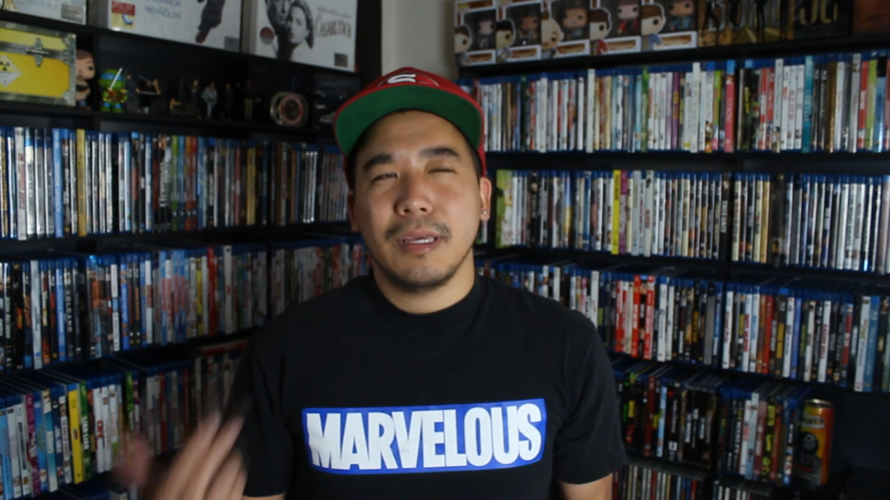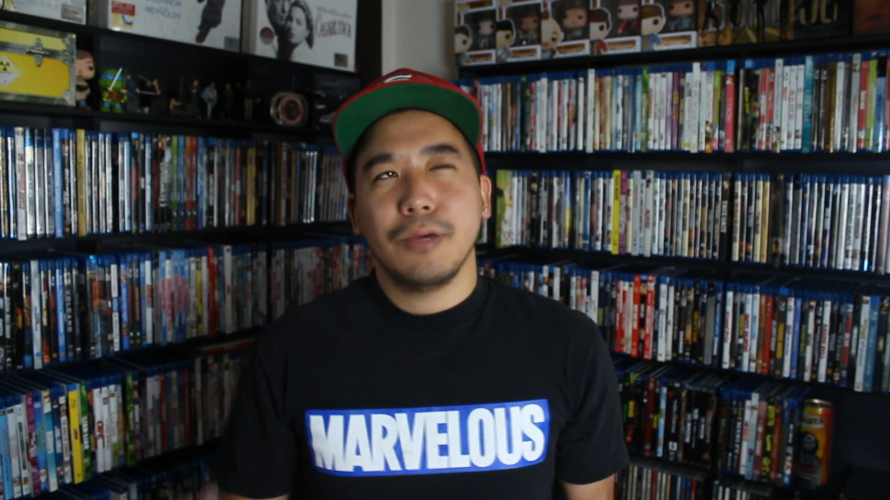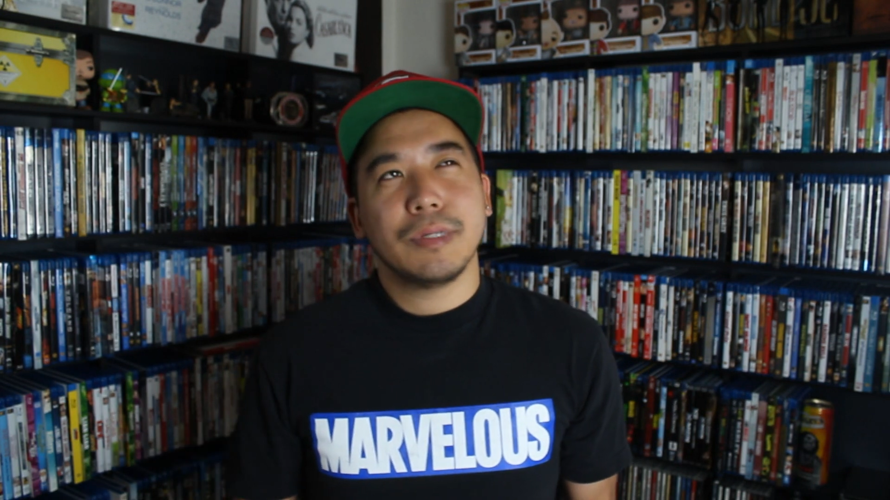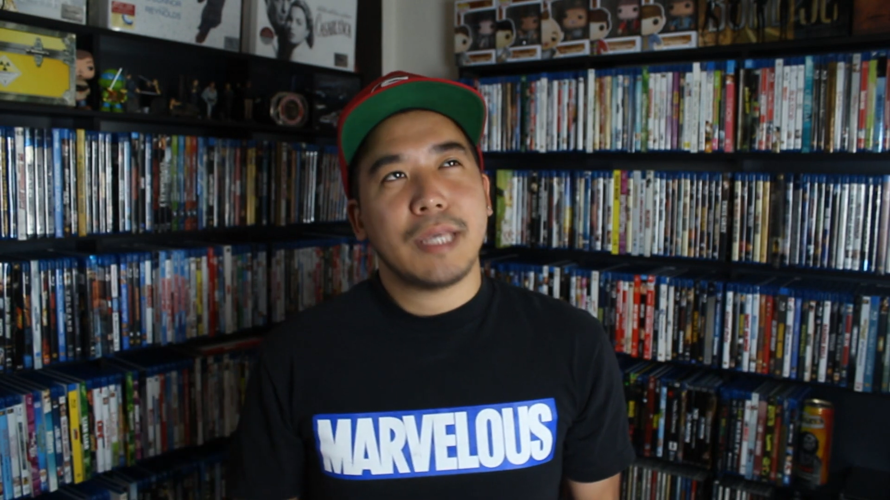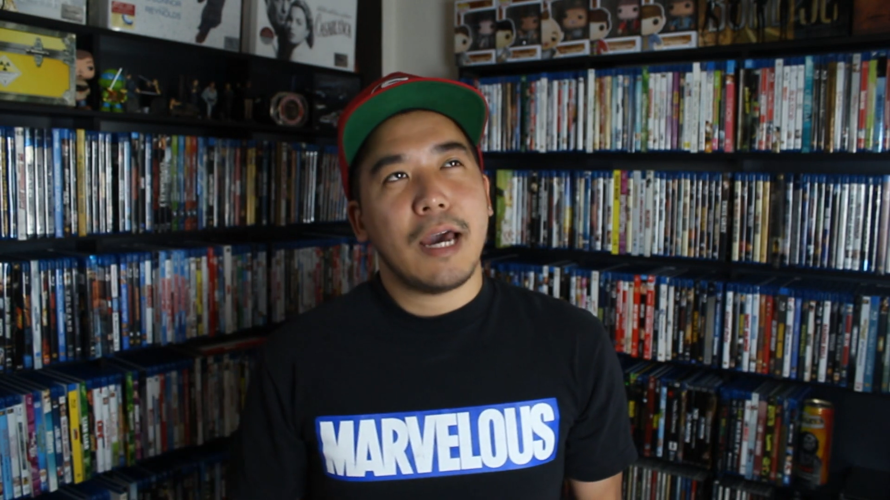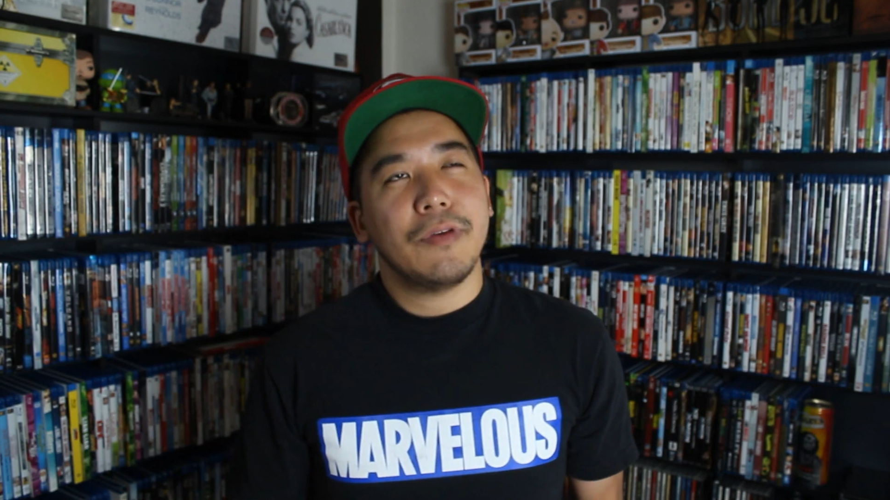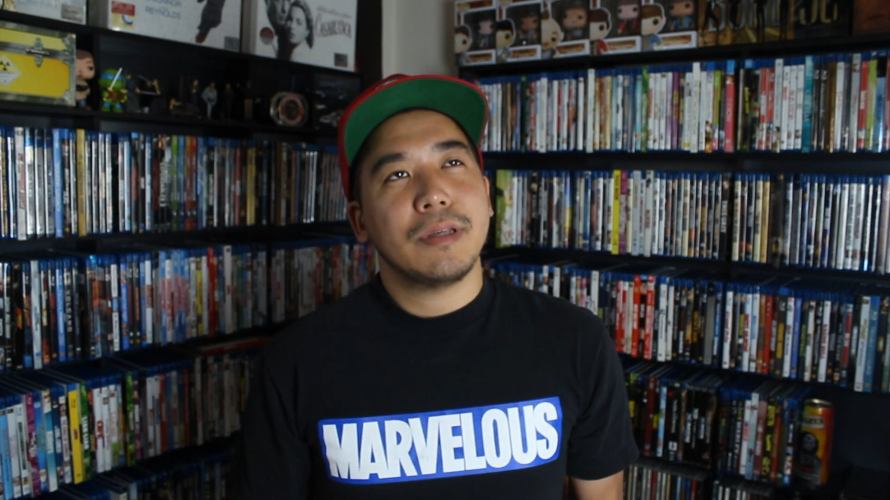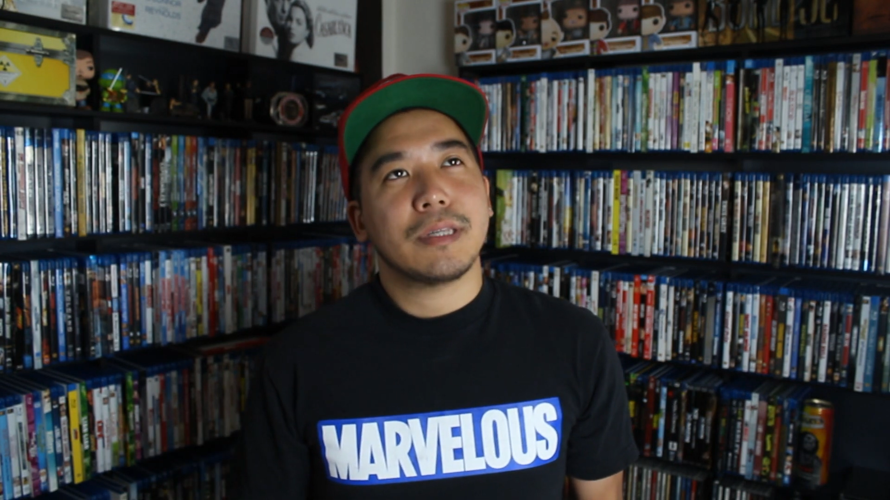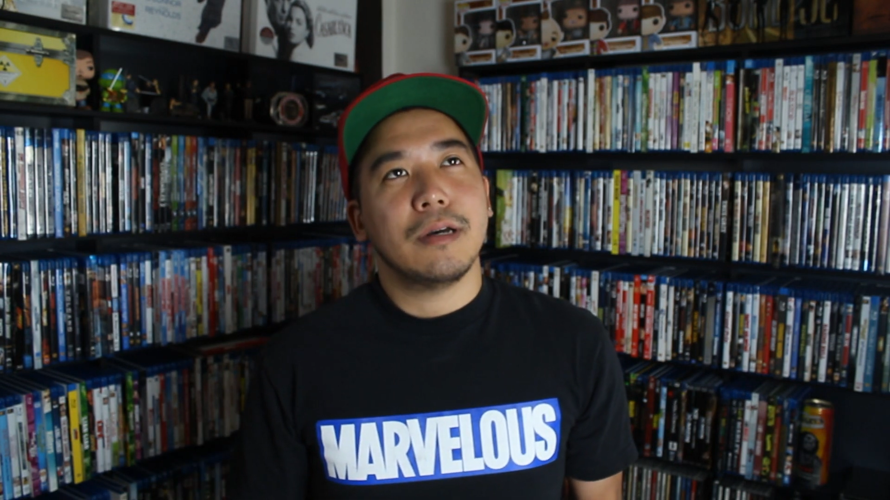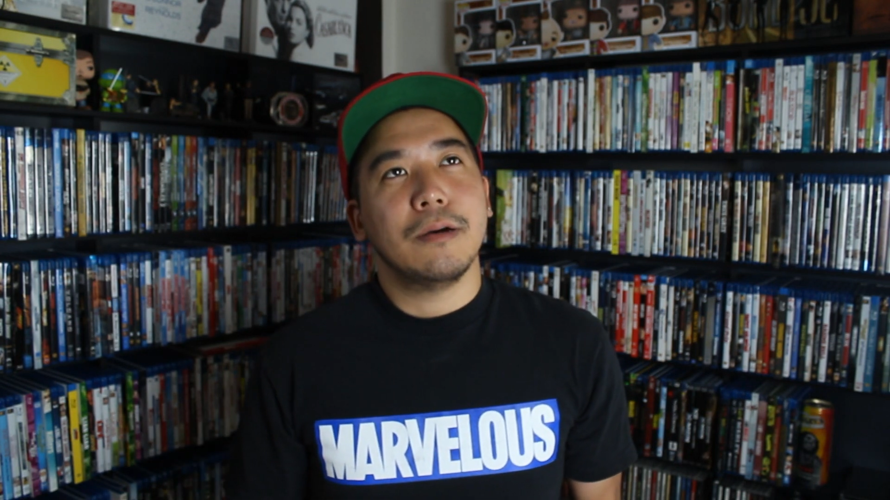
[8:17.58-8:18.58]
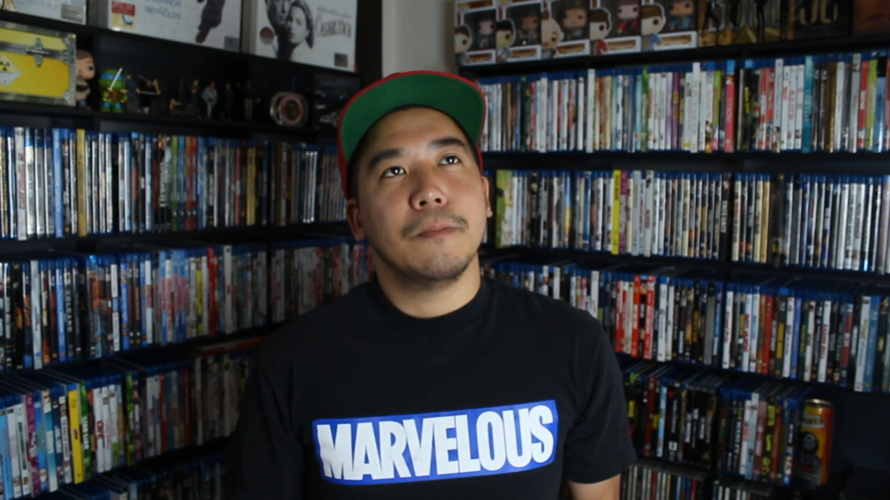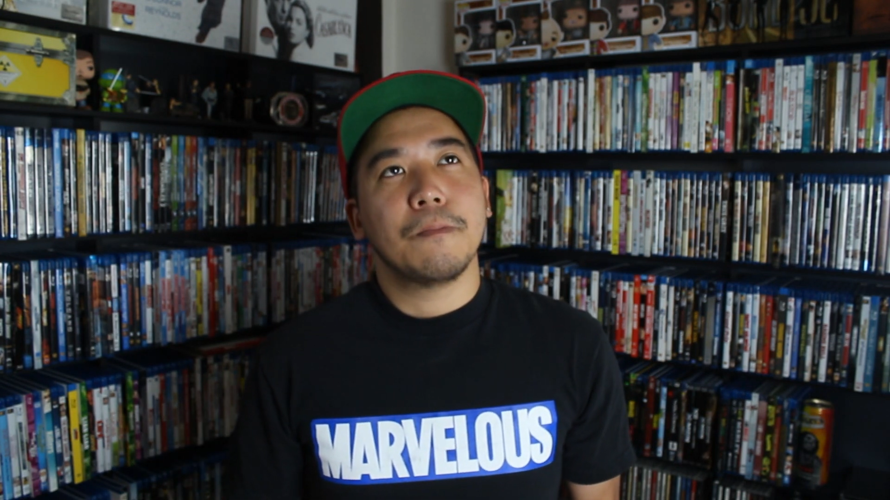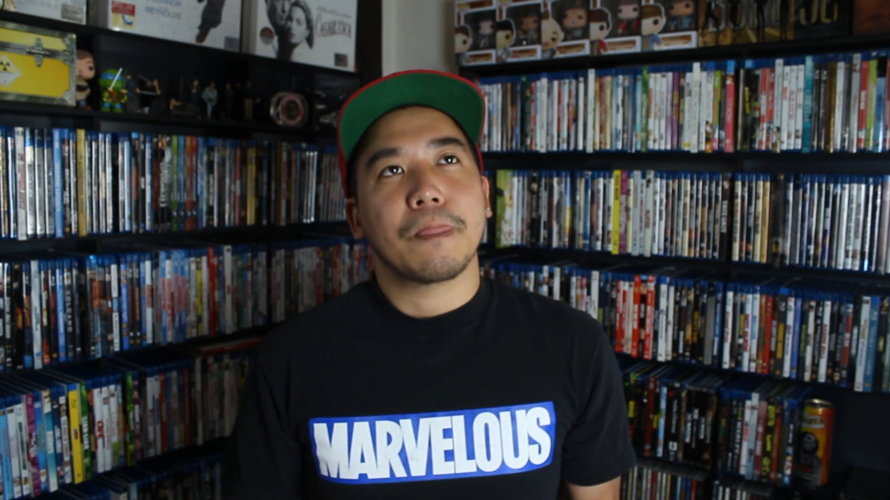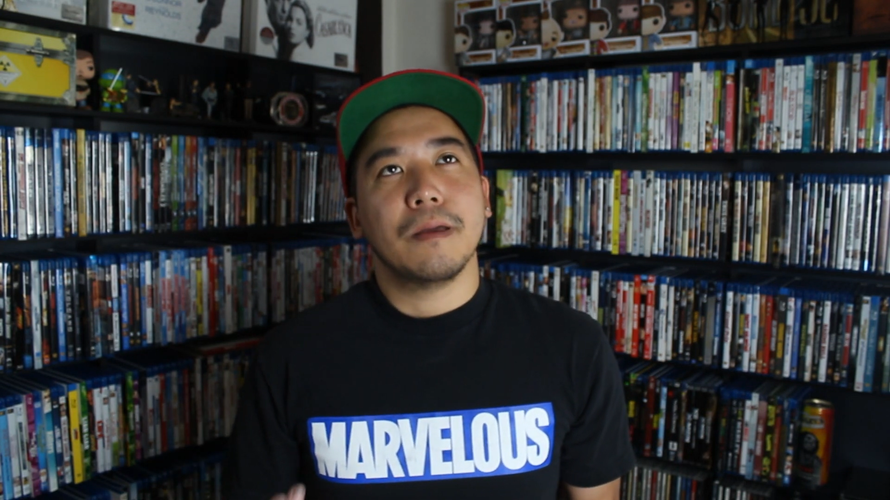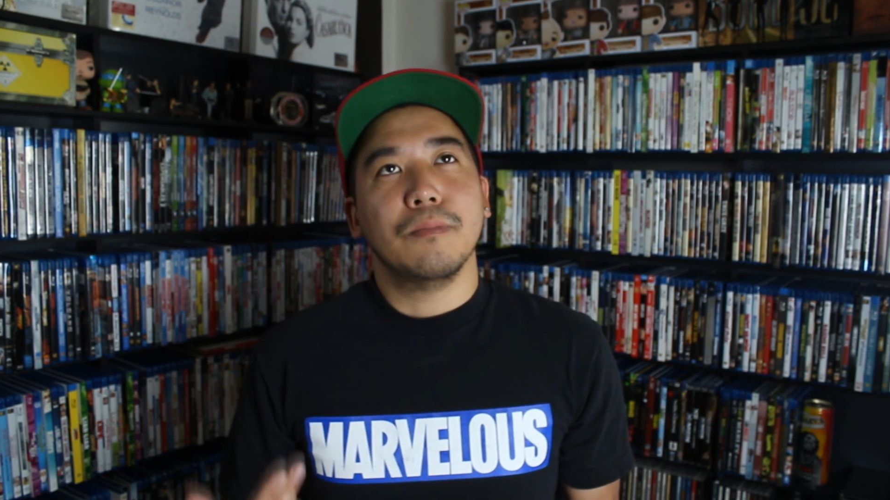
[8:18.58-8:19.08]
He was having some